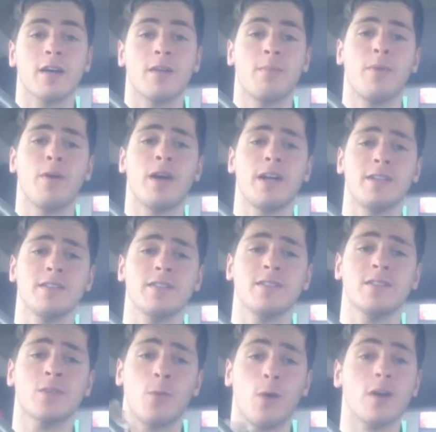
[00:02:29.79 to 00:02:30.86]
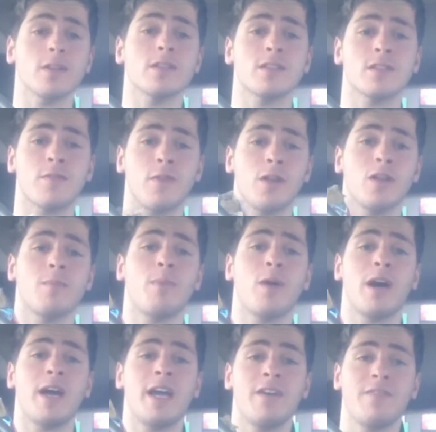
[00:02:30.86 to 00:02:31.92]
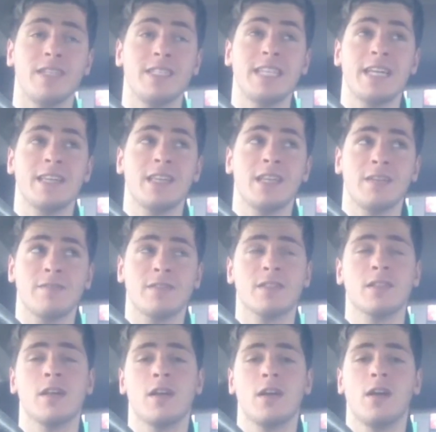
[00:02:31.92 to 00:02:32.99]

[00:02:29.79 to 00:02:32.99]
combine squats followed by heavy deadlifts,